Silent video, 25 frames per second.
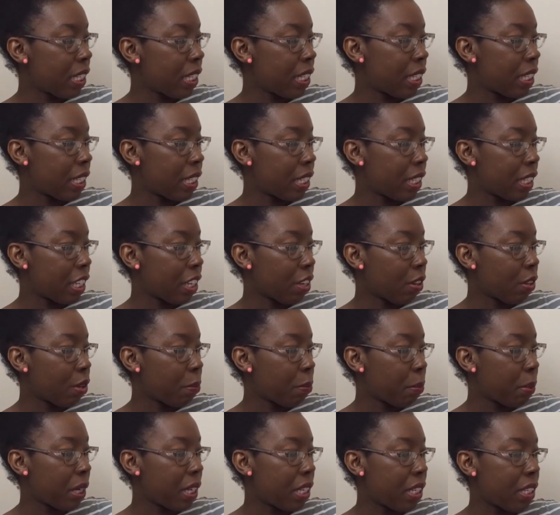It says Kill
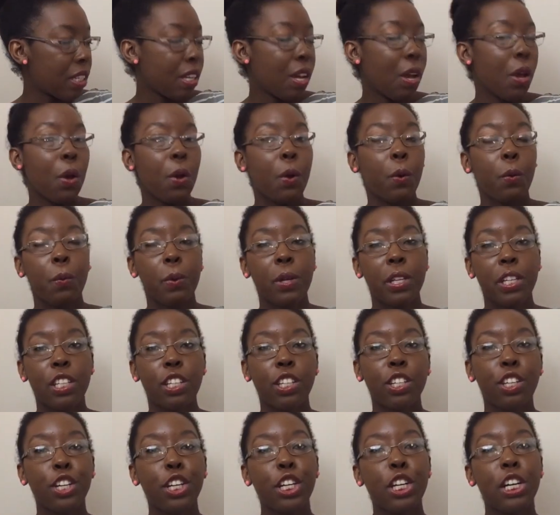the Beast, Win
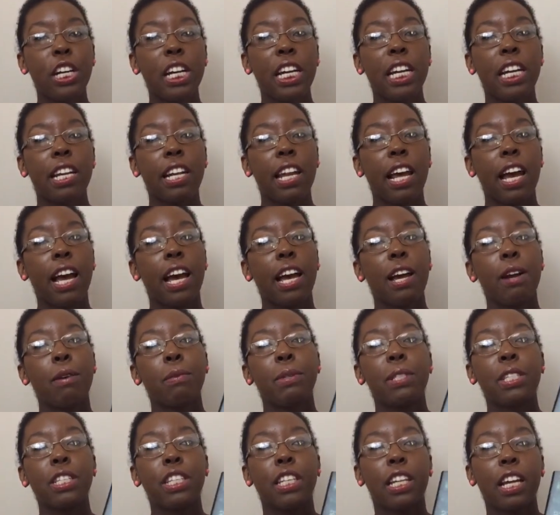the Girl, and I
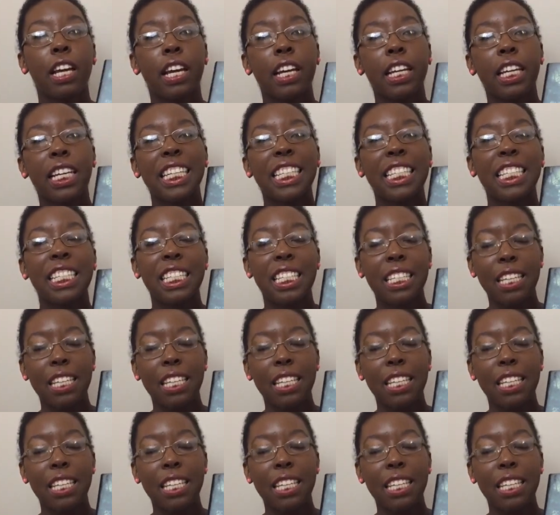was like,